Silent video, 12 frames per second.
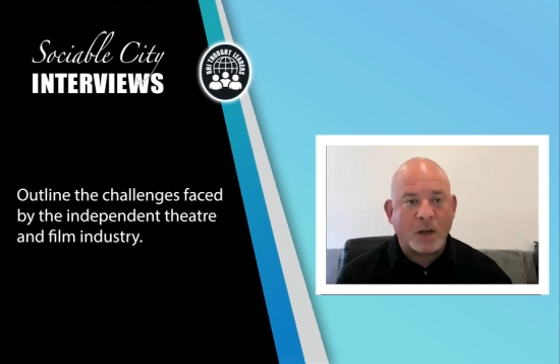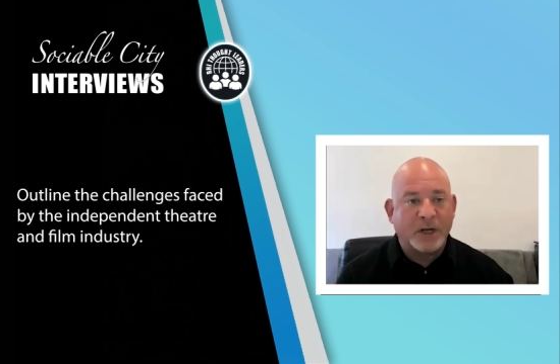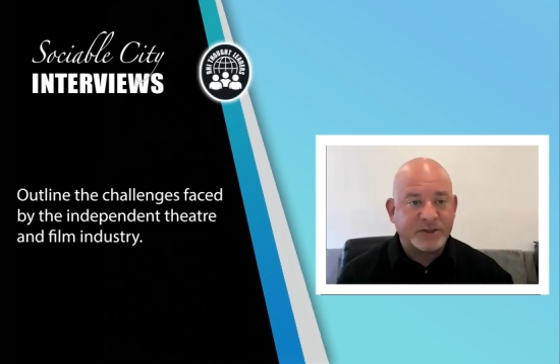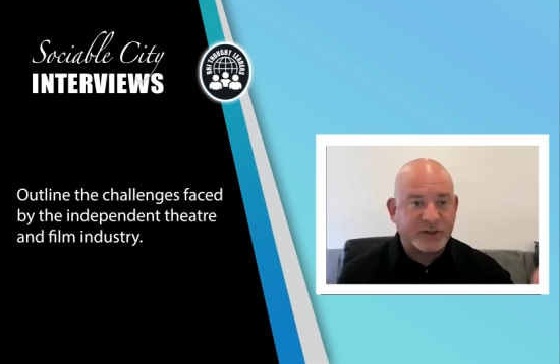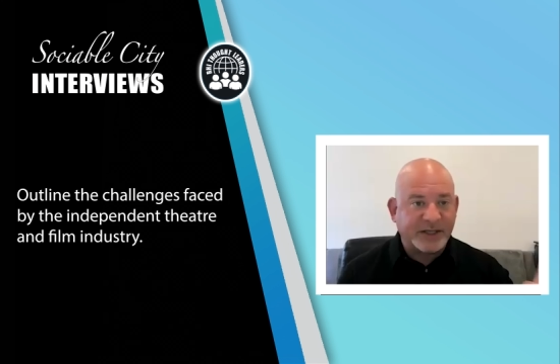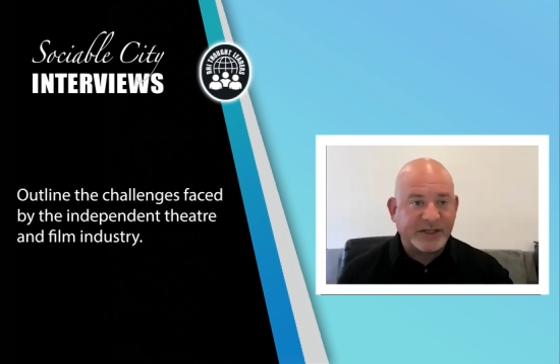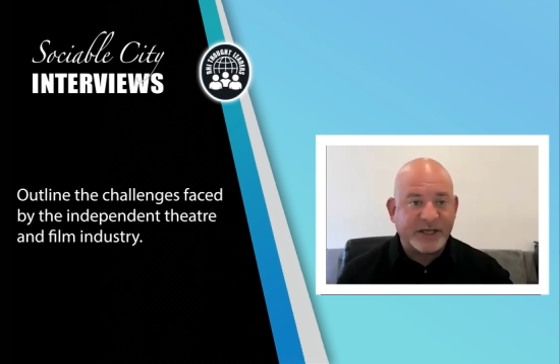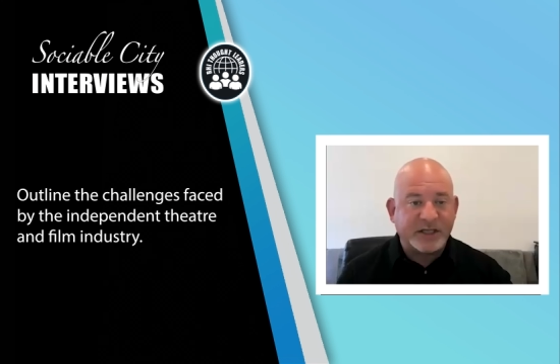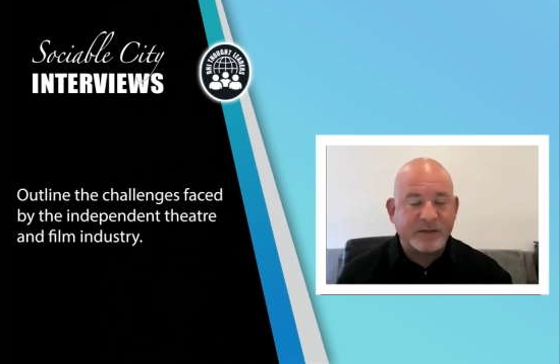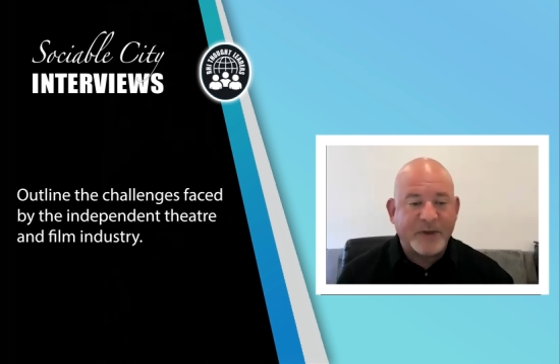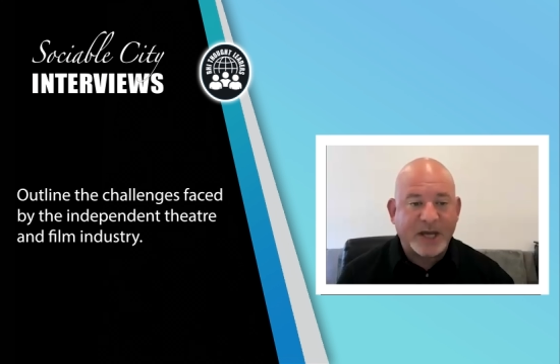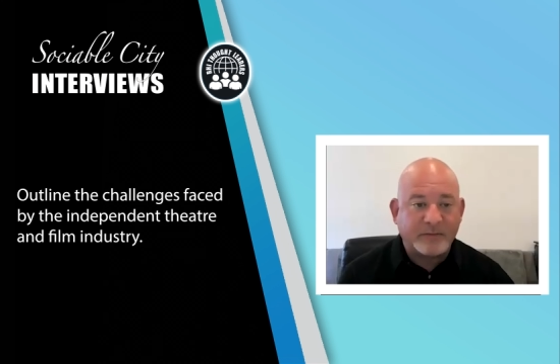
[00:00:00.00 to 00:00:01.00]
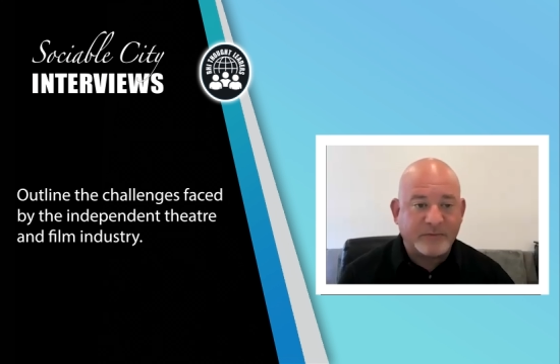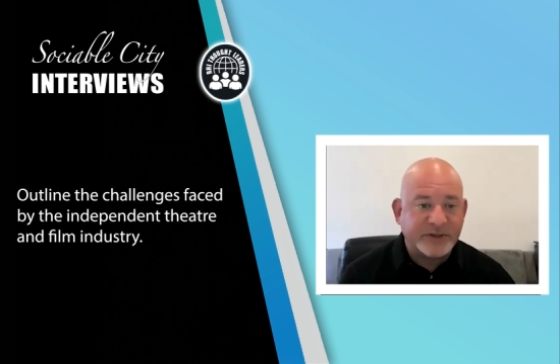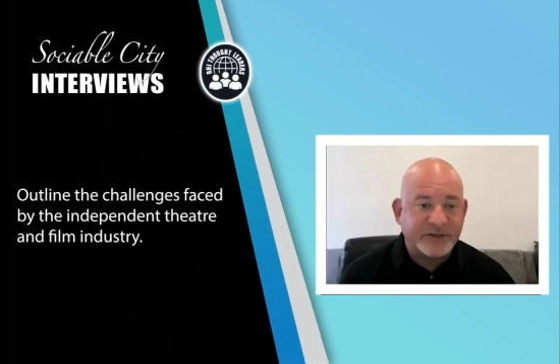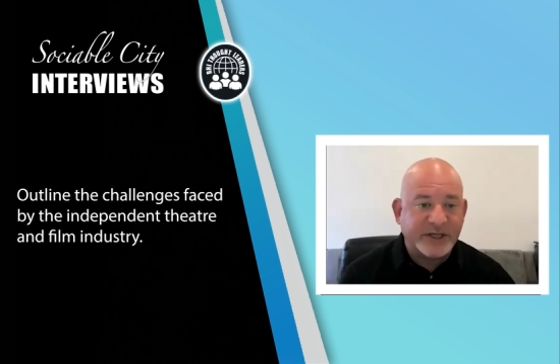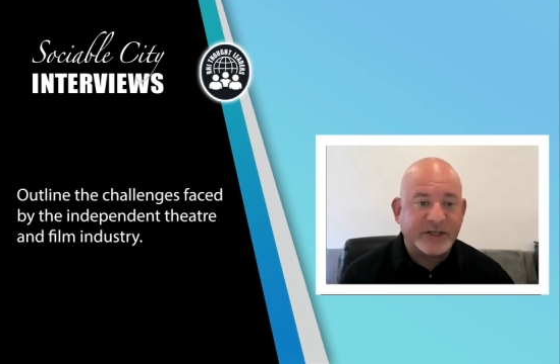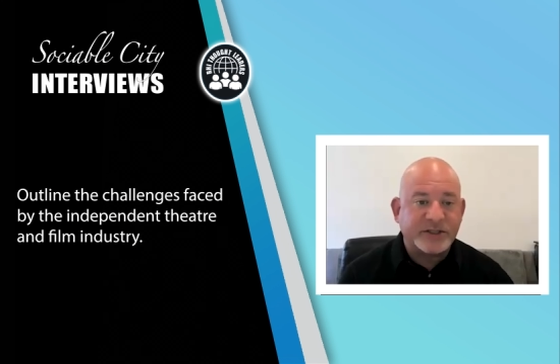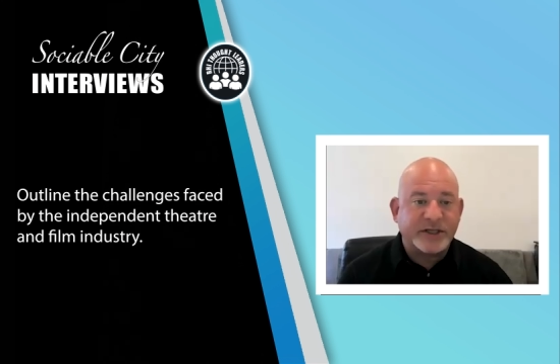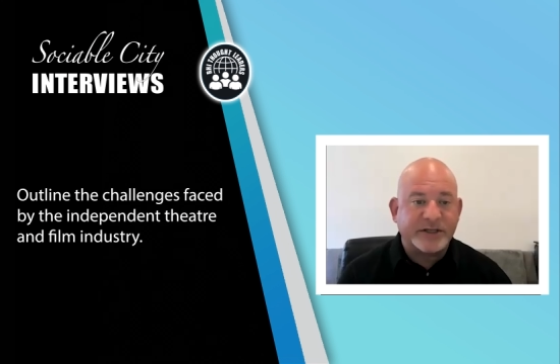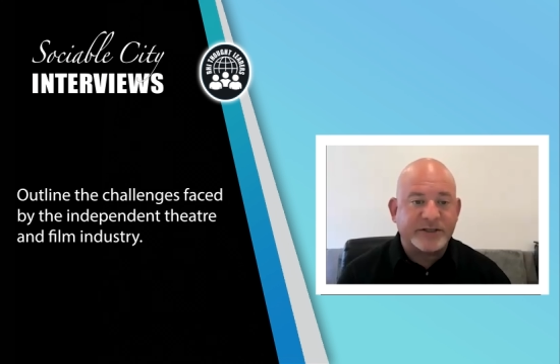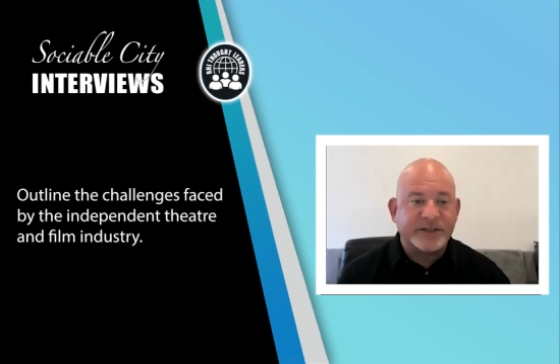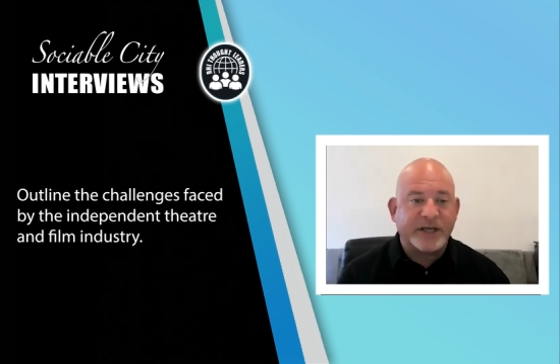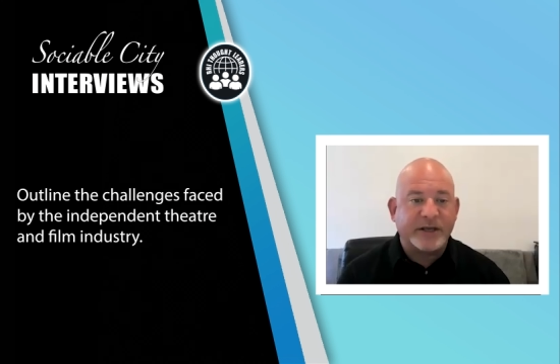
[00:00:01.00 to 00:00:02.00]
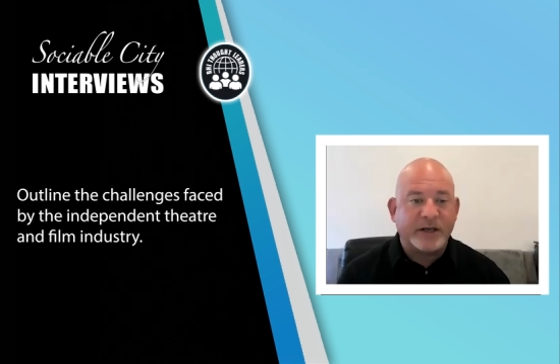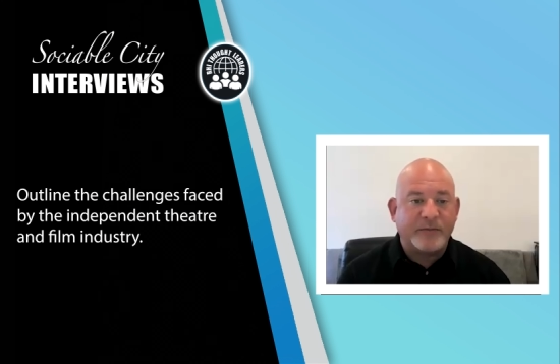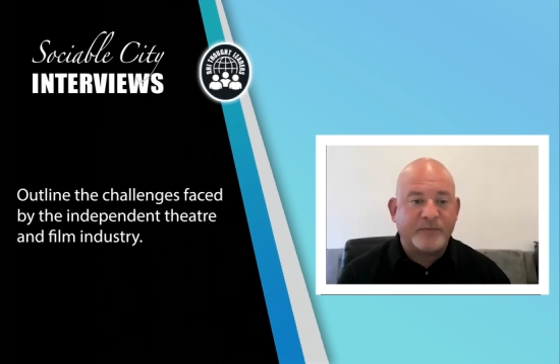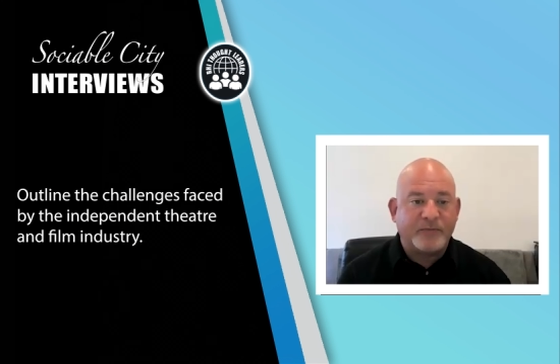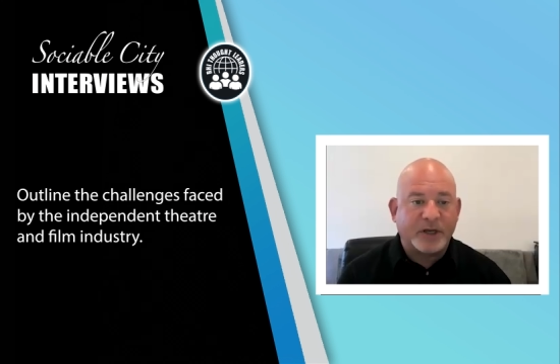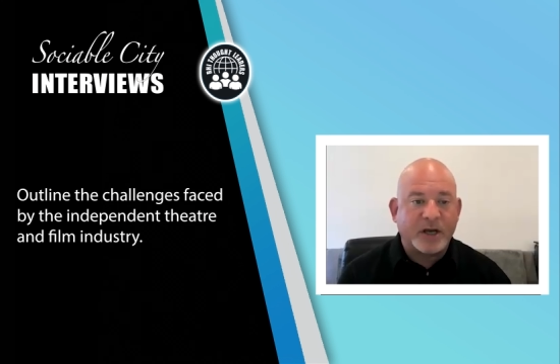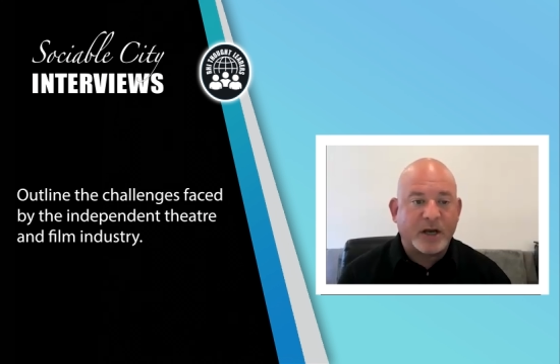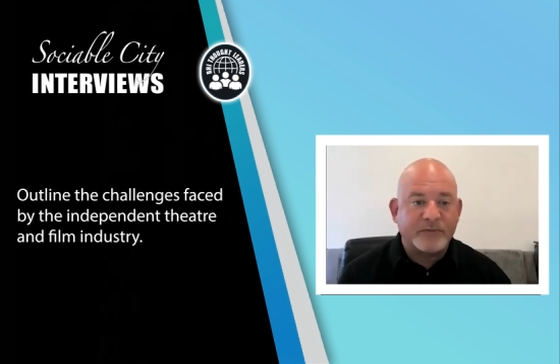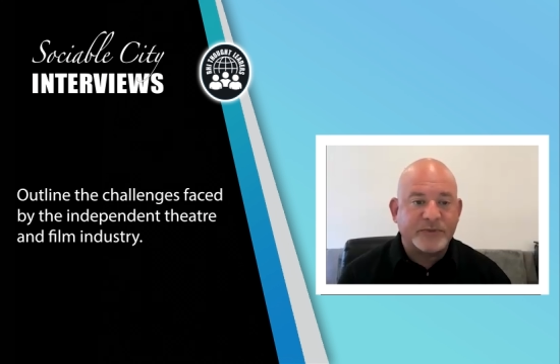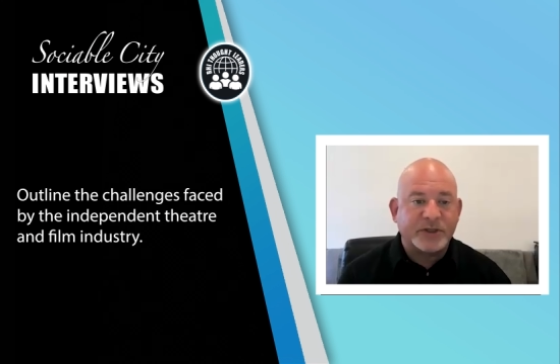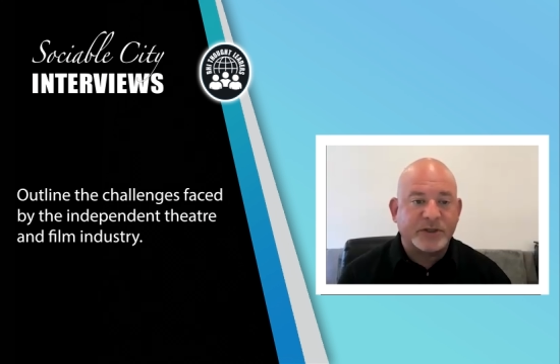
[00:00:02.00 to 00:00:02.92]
like the independent musicians, it becomes,